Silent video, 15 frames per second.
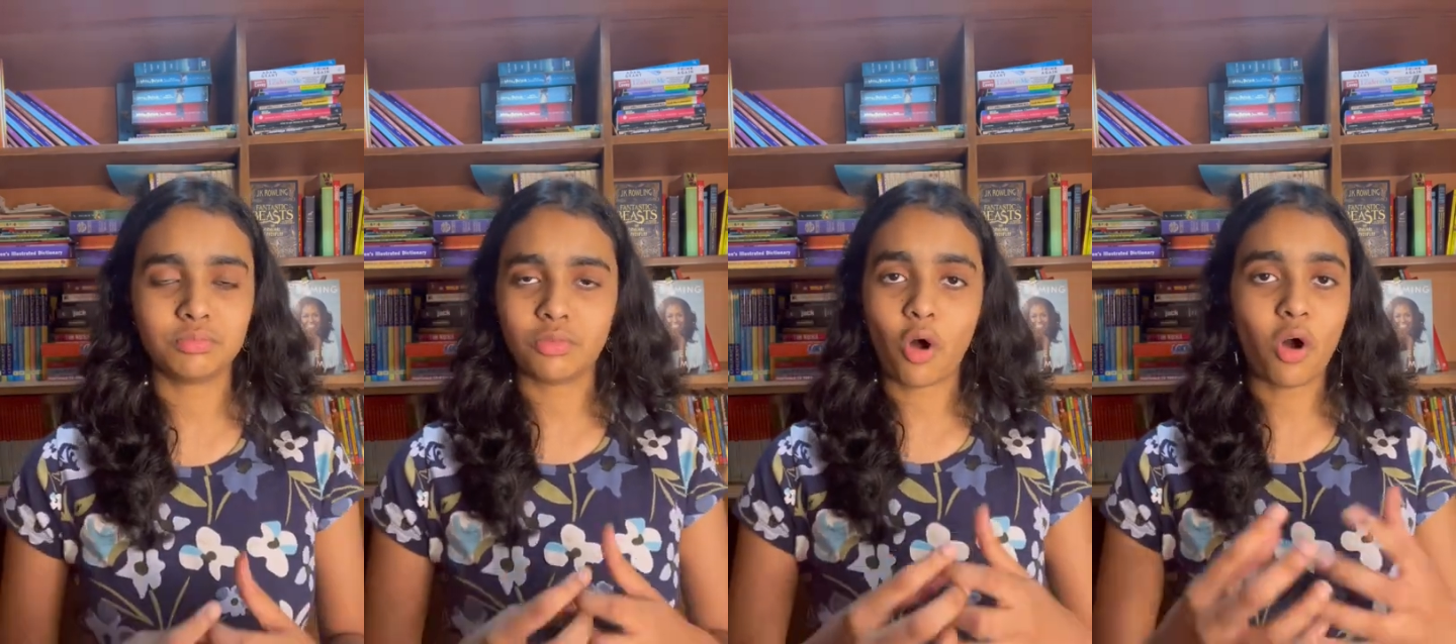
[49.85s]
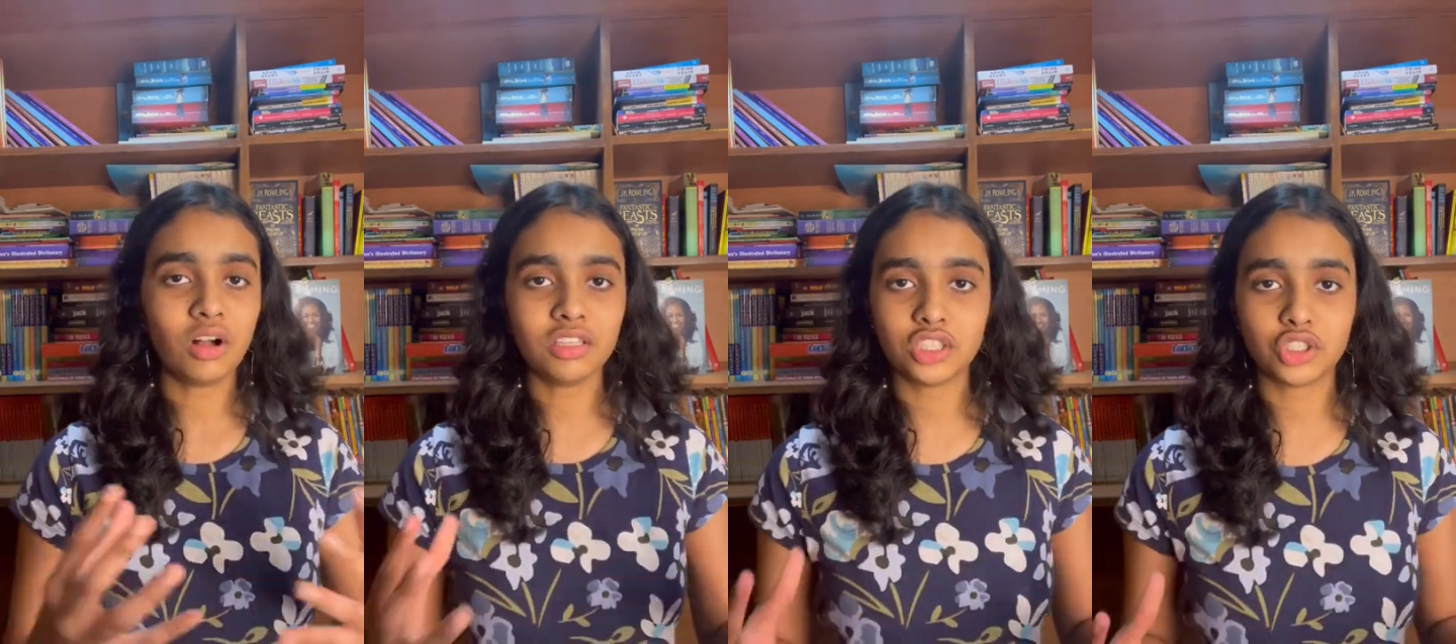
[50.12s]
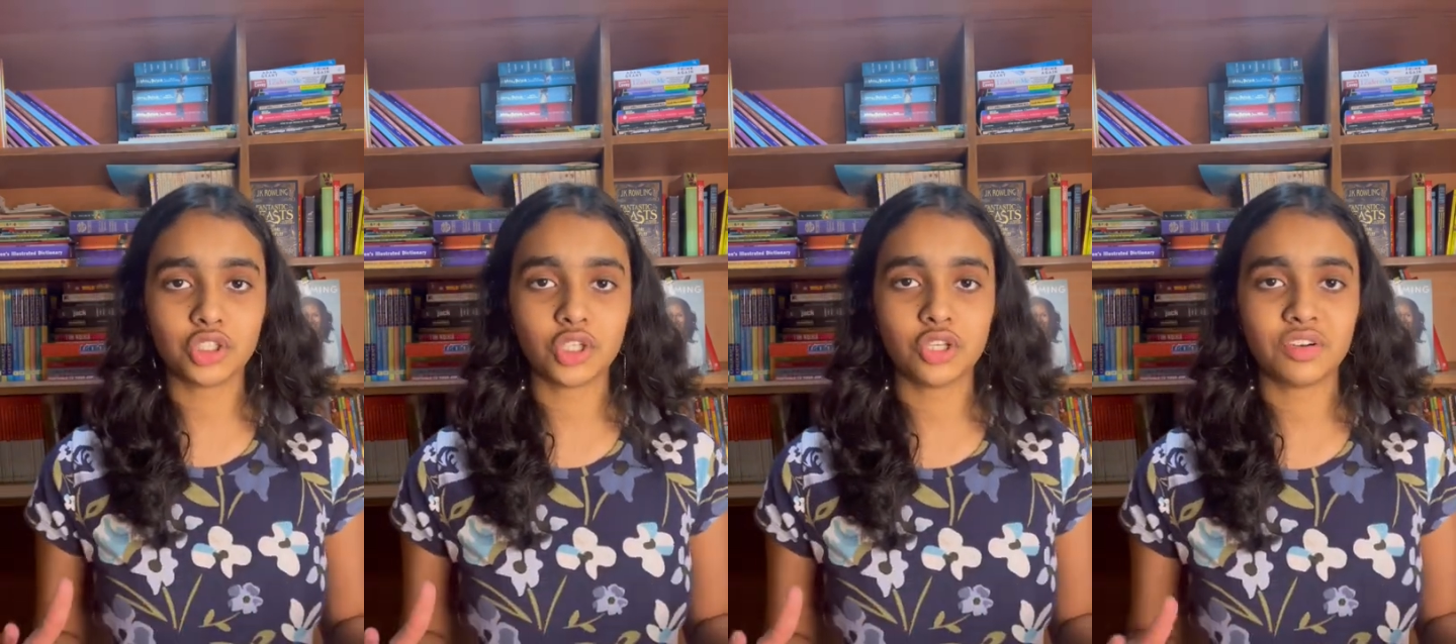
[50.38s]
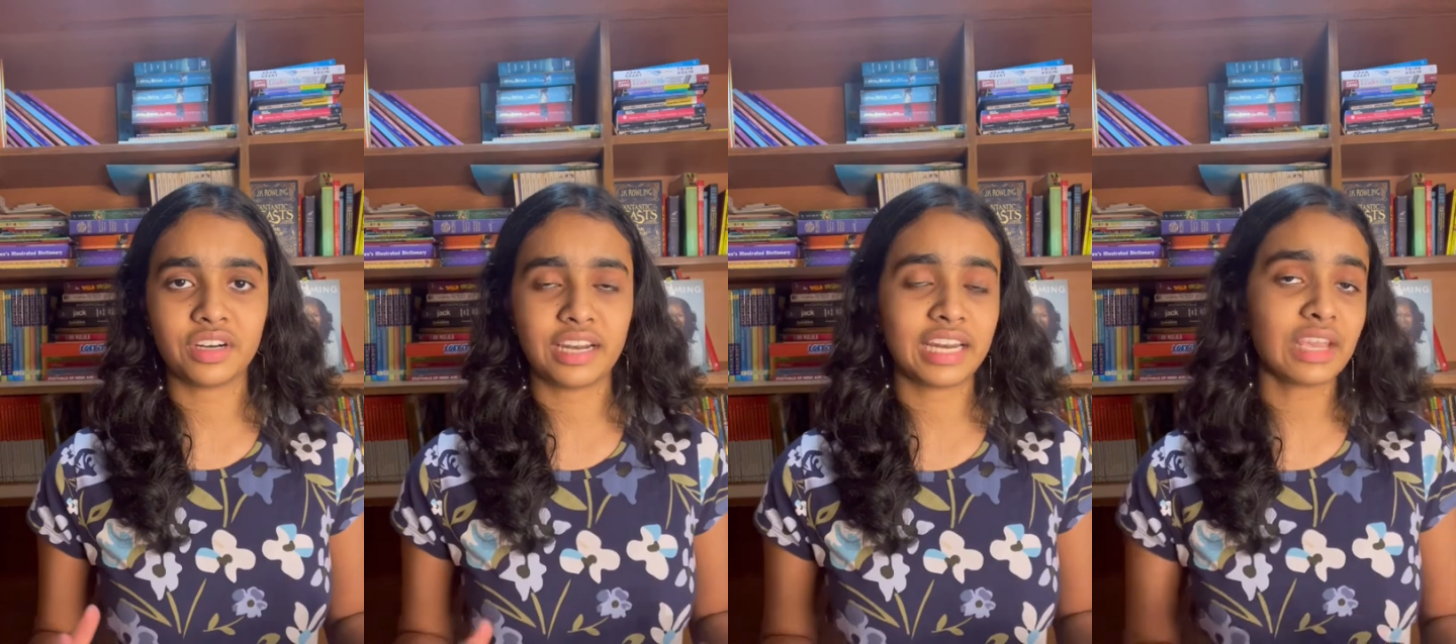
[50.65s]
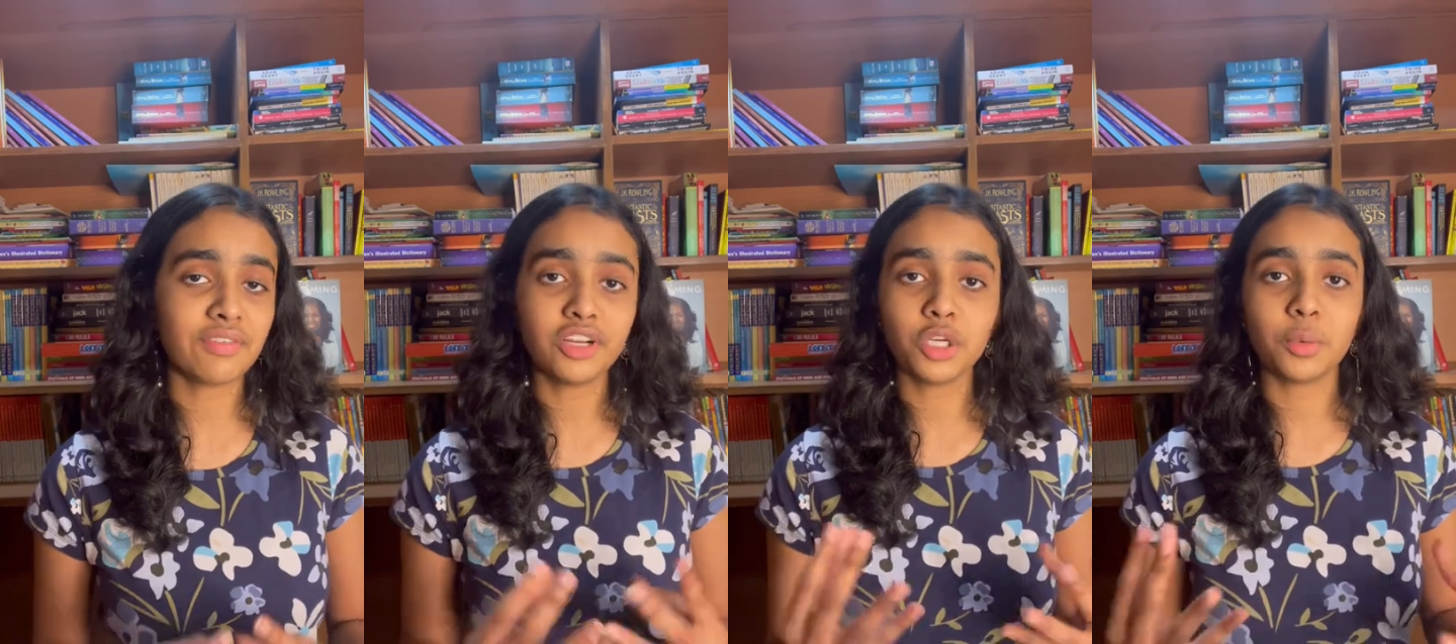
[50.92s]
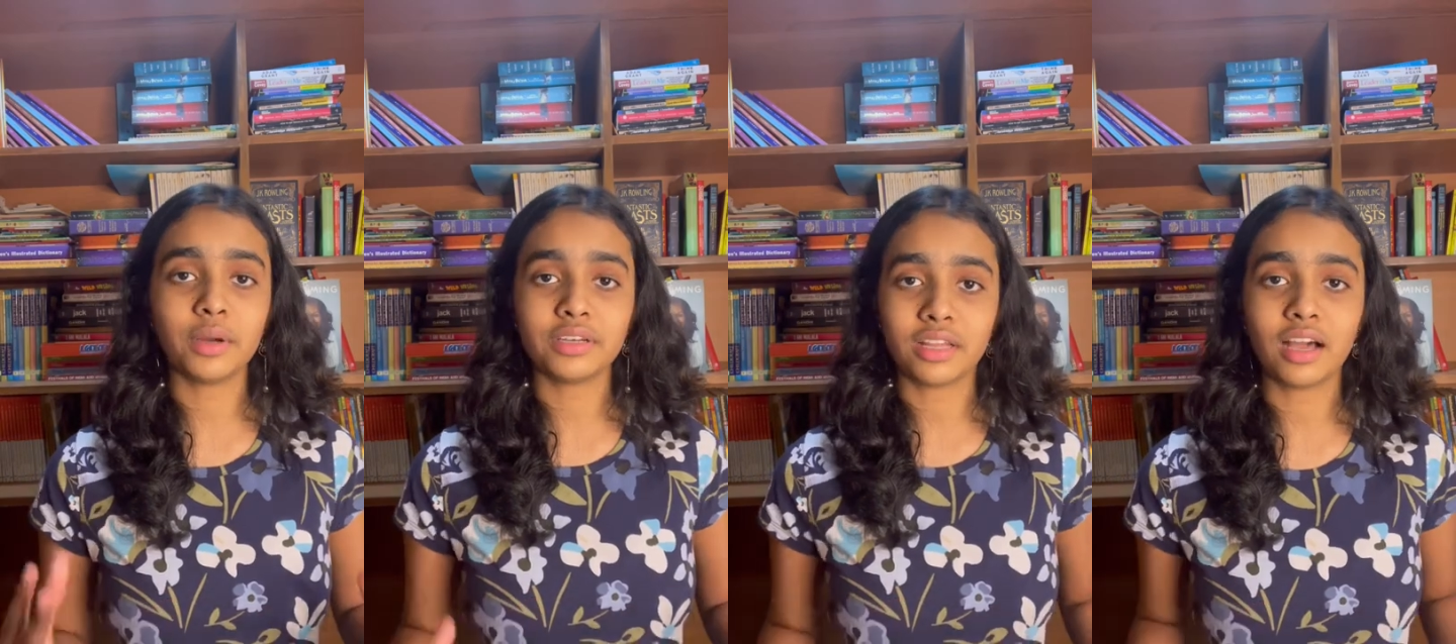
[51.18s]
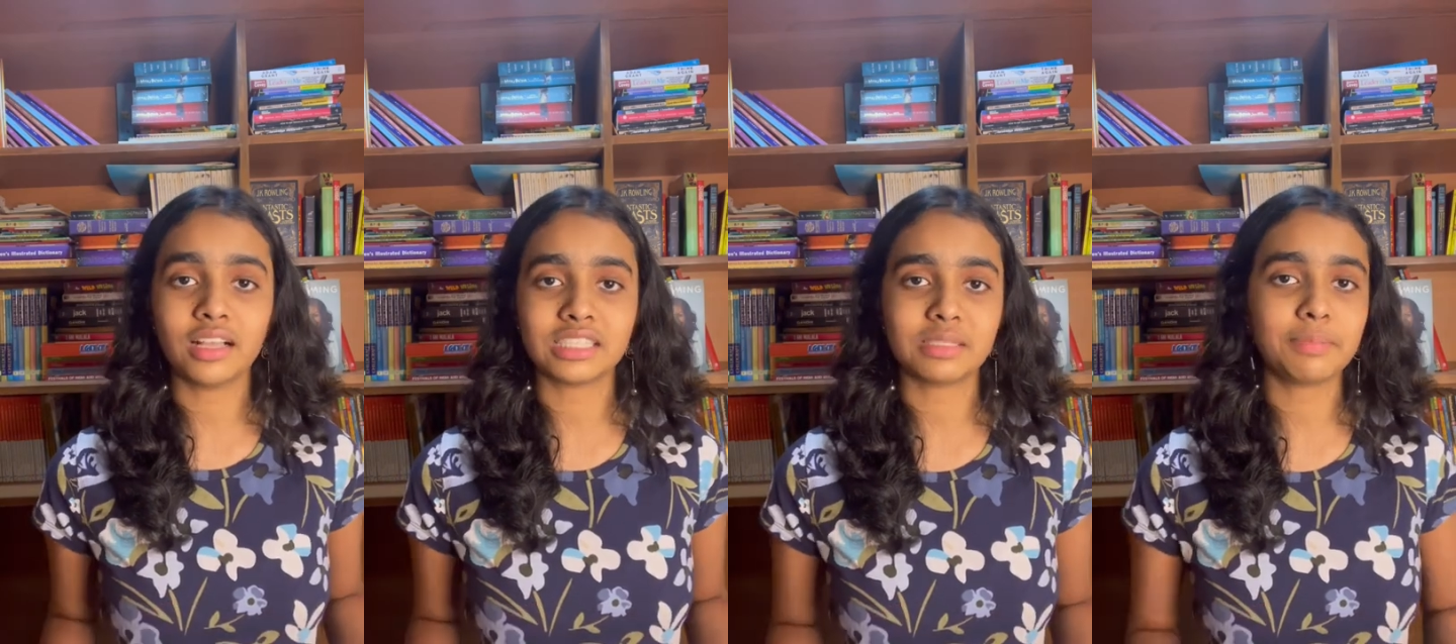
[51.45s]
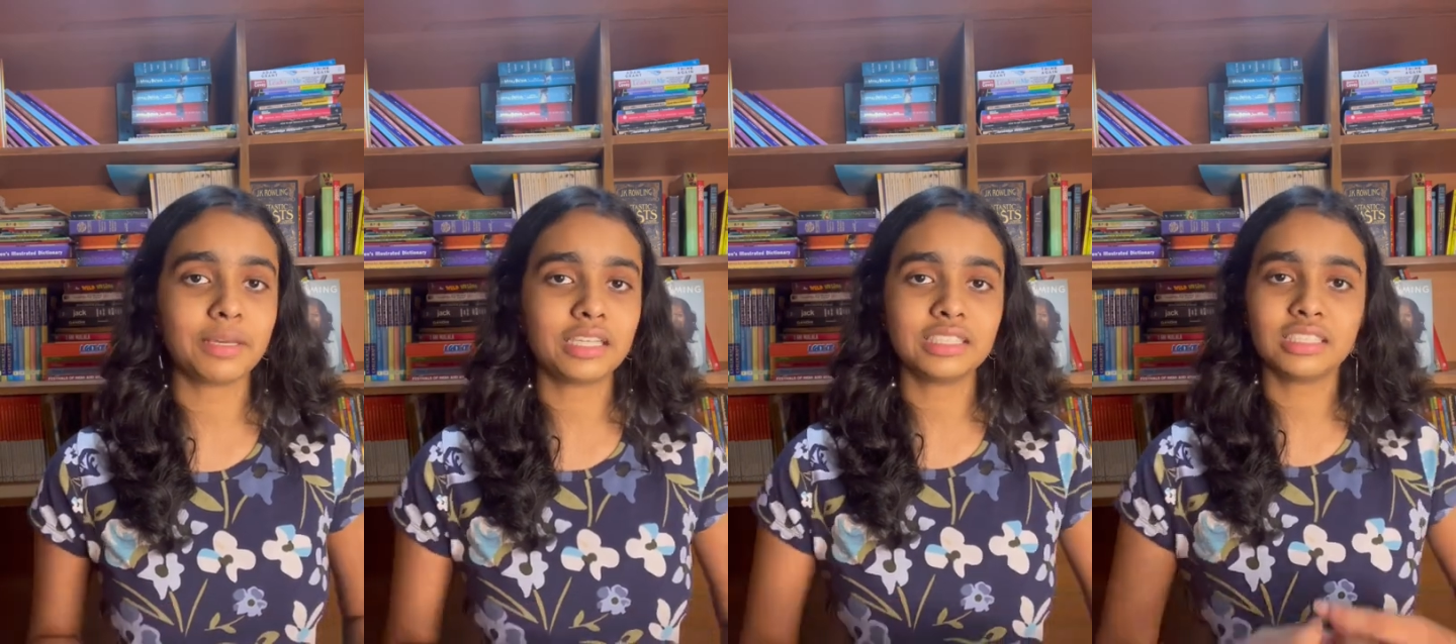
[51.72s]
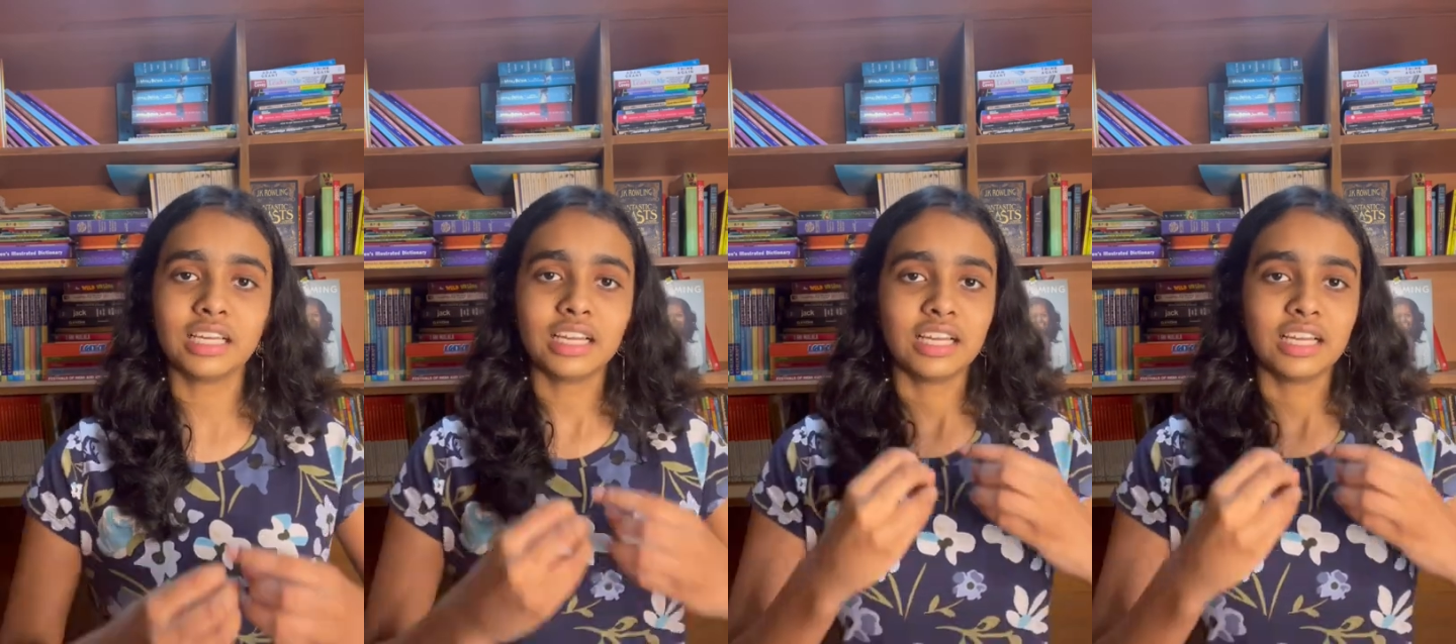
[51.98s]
all the children and even to adults because,